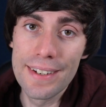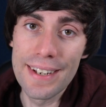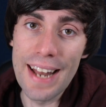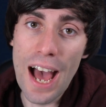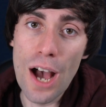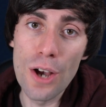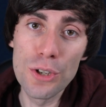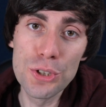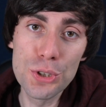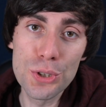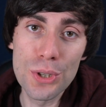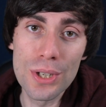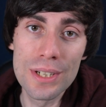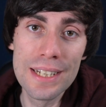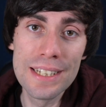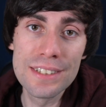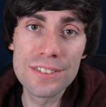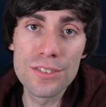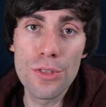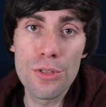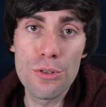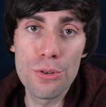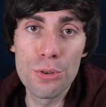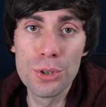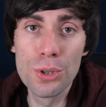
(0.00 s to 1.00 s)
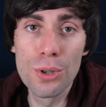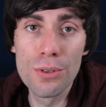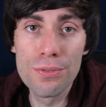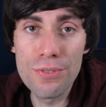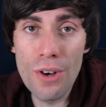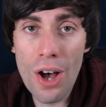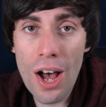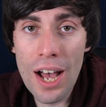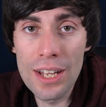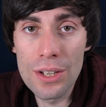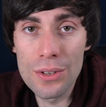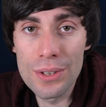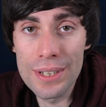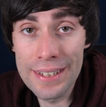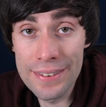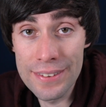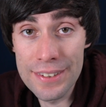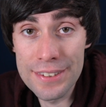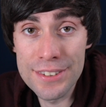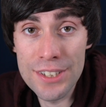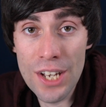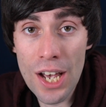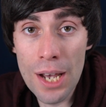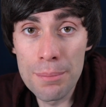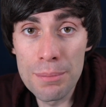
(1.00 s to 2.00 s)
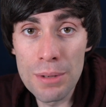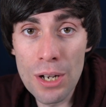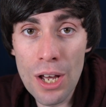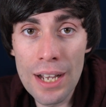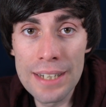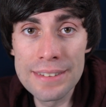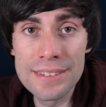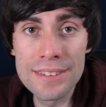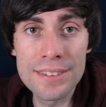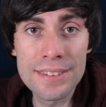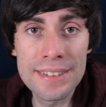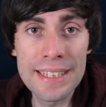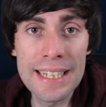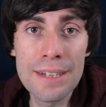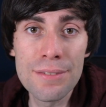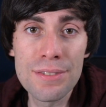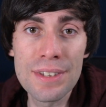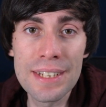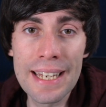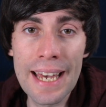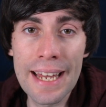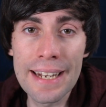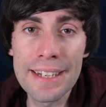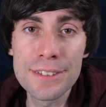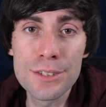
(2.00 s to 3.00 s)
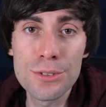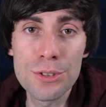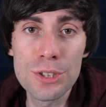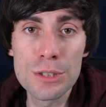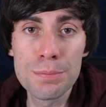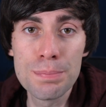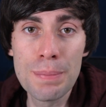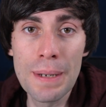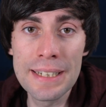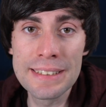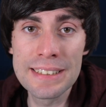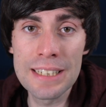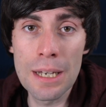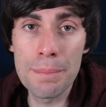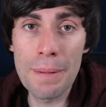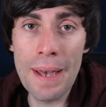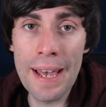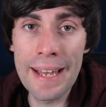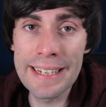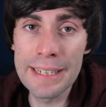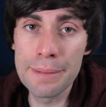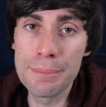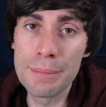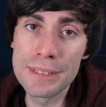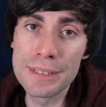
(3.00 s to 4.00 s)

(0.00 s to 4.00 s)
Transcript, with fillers: Now you can listen through your file in the timeline to see if the editor has picked up any